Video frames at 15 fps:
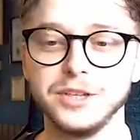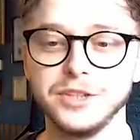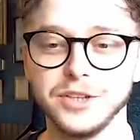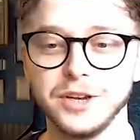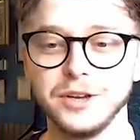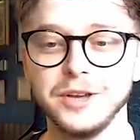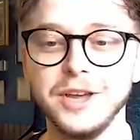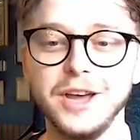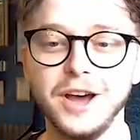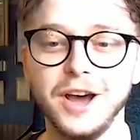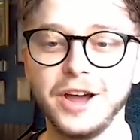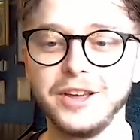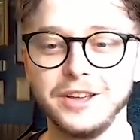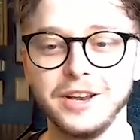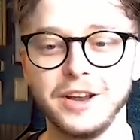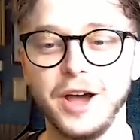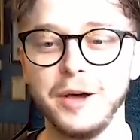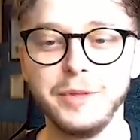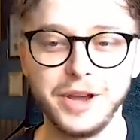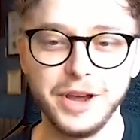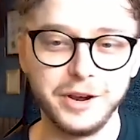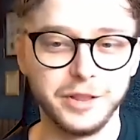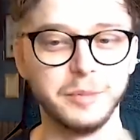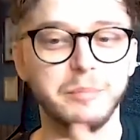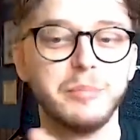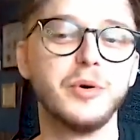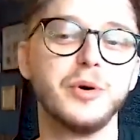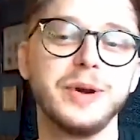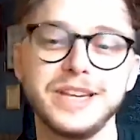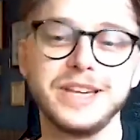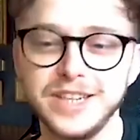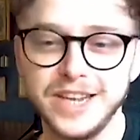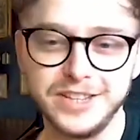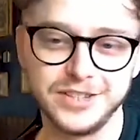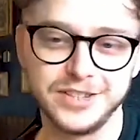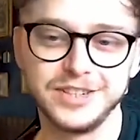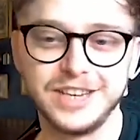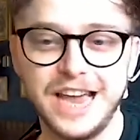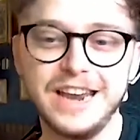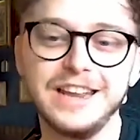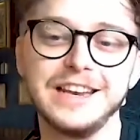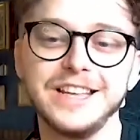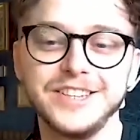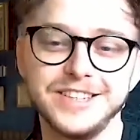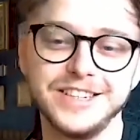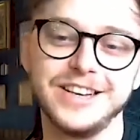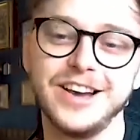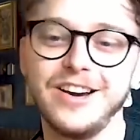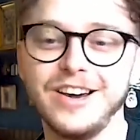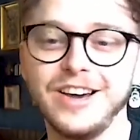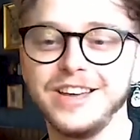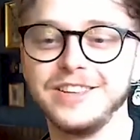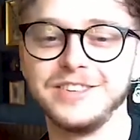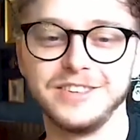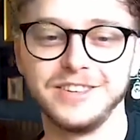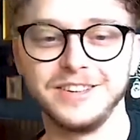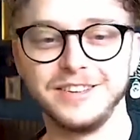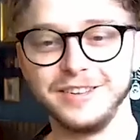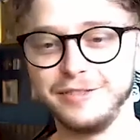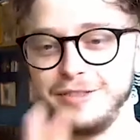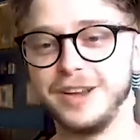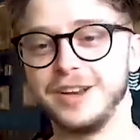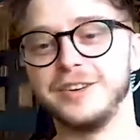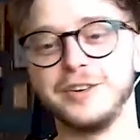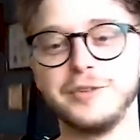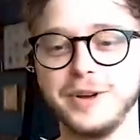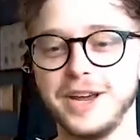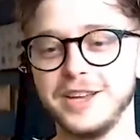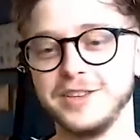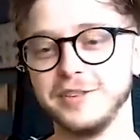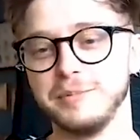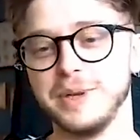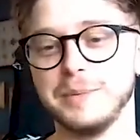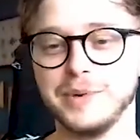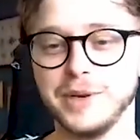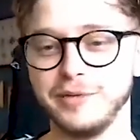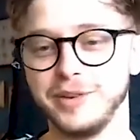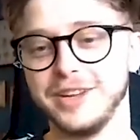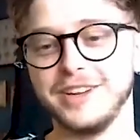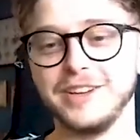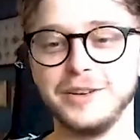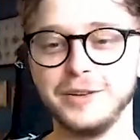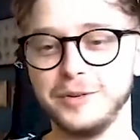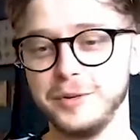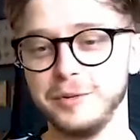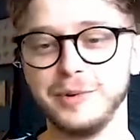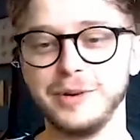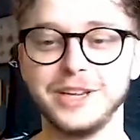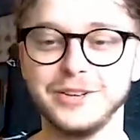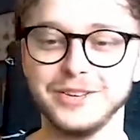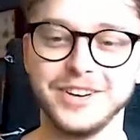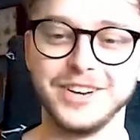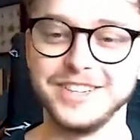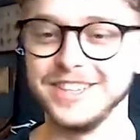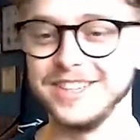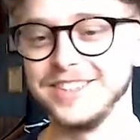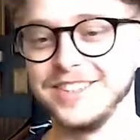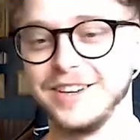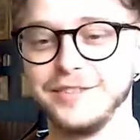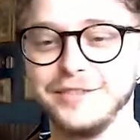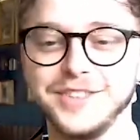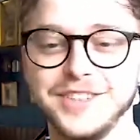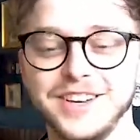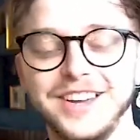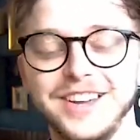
So I'm I'm the kind of the boring data analysty guy to the fun creative people over here who do the really good idea stuff. So